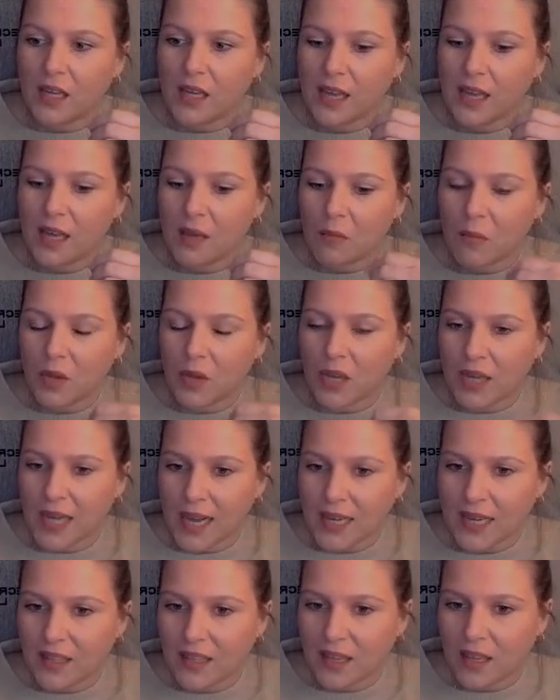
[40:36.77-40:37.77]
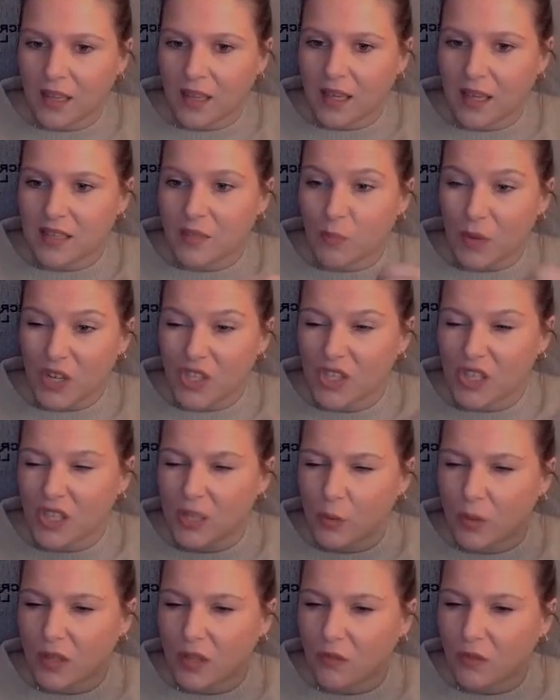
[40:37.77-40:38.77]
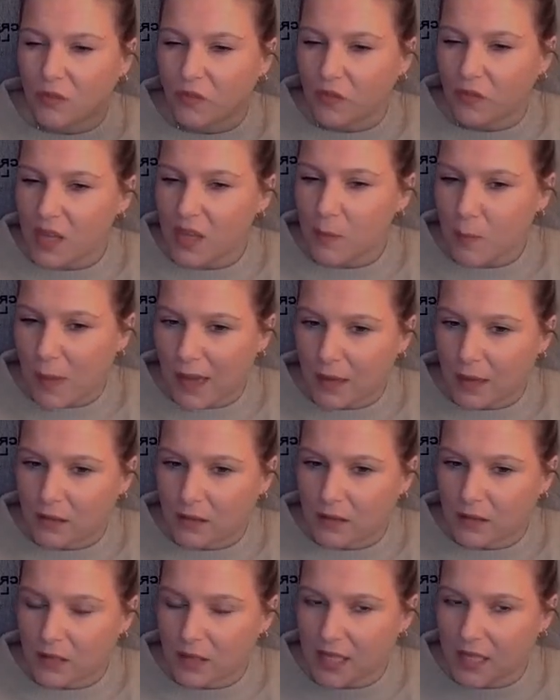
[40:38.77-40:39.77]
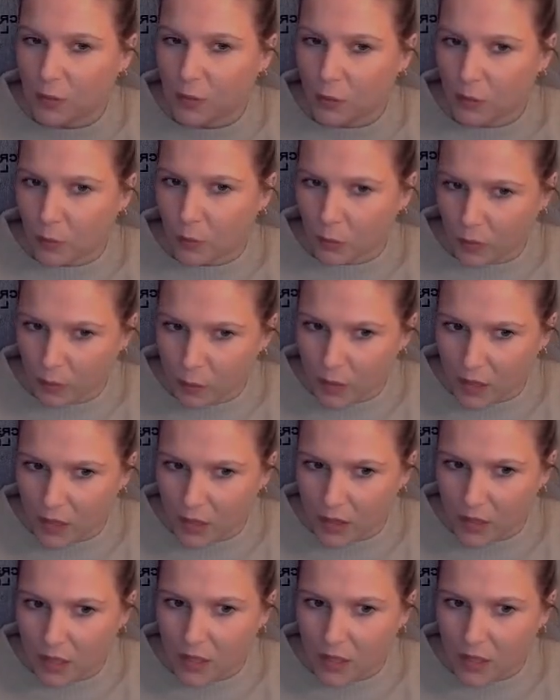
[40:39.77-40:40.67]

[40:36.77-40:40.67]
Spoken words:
am connecting, especially with females, like with women